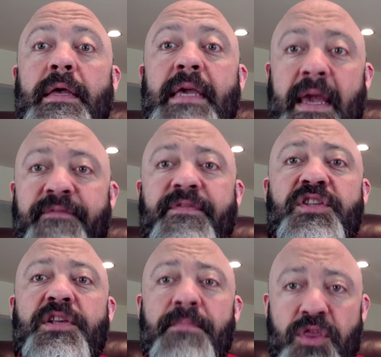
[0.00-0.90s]
give
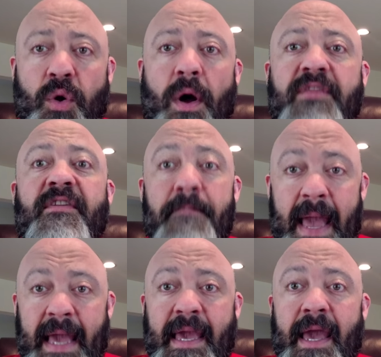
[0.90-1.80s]
some thought to
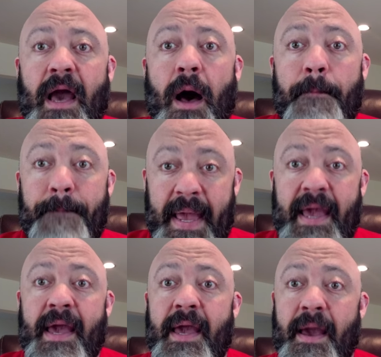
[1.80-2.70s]
making a
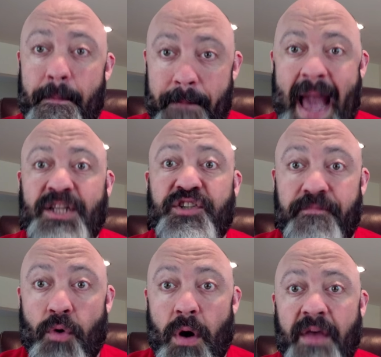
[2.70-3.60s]
big batch of
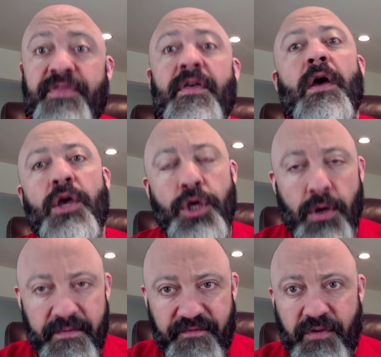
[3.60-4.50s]
broth. You
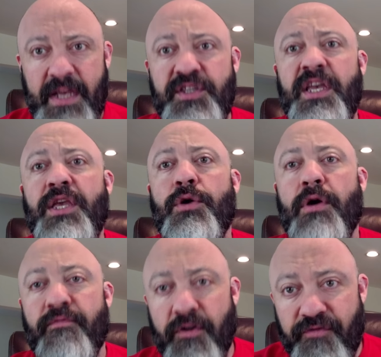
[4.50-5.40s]
can freeze it, you
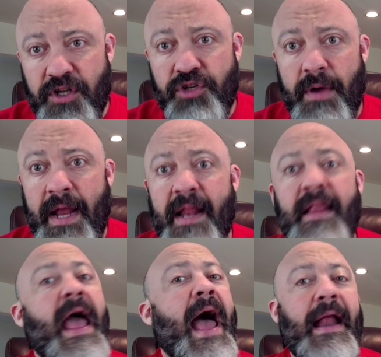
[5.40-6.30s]
can refrigerate it,
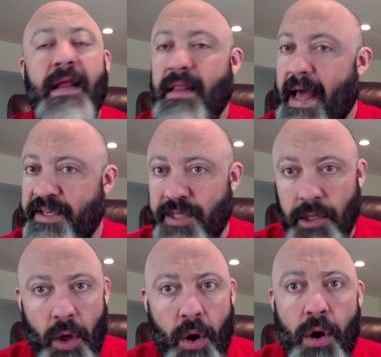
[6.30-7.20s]
and it lasts a
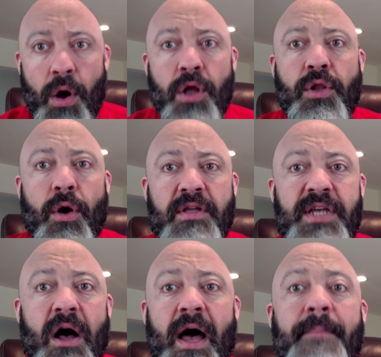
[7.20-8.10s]
long, long
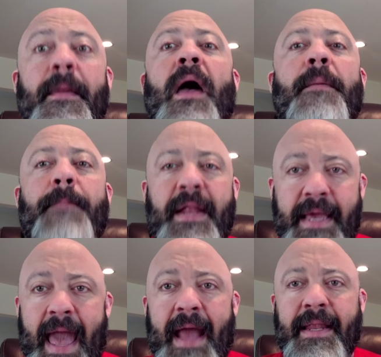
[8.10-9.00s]
time. But
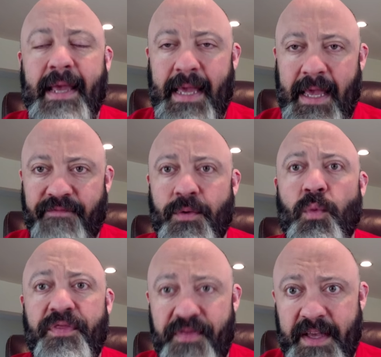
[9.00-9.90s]
again, even
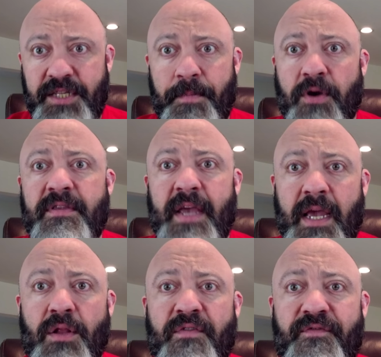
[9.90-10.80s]
with this
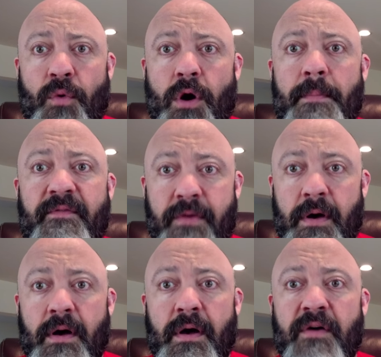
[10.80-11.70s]
particular form of,
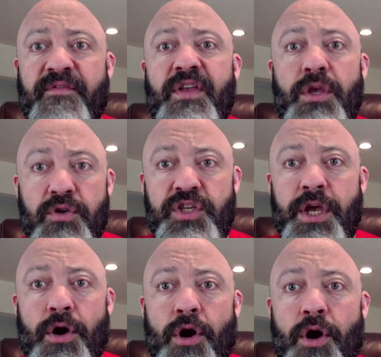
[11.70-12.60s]
of using
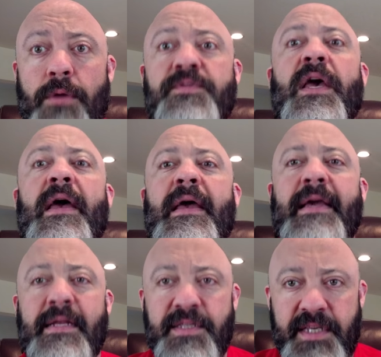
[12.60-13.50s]
your herbs,
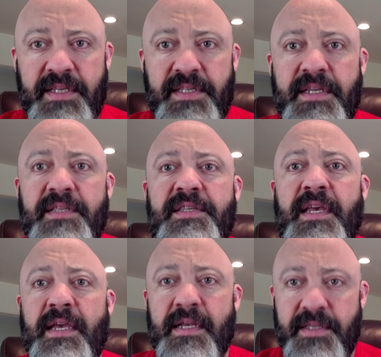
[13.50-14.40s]

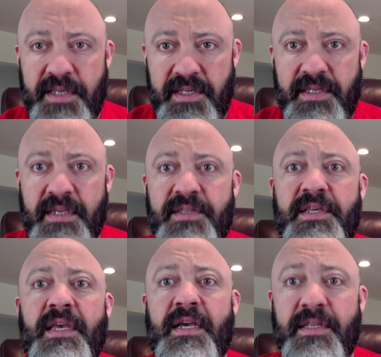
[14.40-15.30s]
consistency,
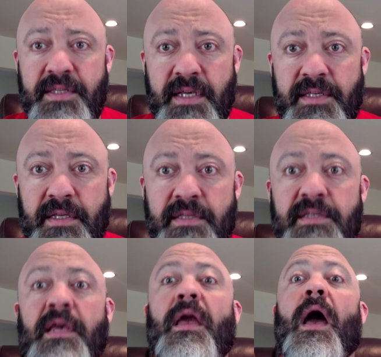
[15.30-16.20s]
consistency,
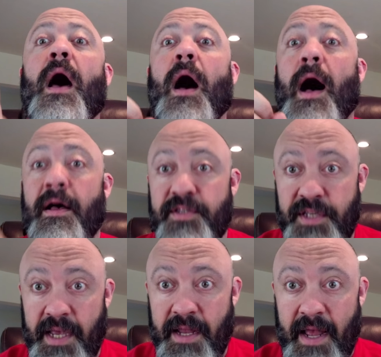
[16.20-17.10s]
consistency. I'll
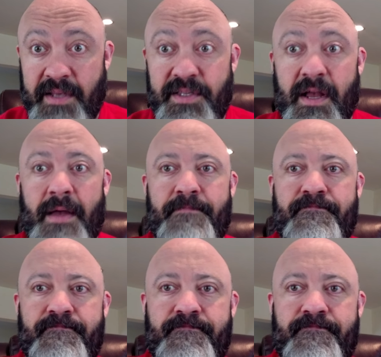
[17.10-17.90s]
see you next time.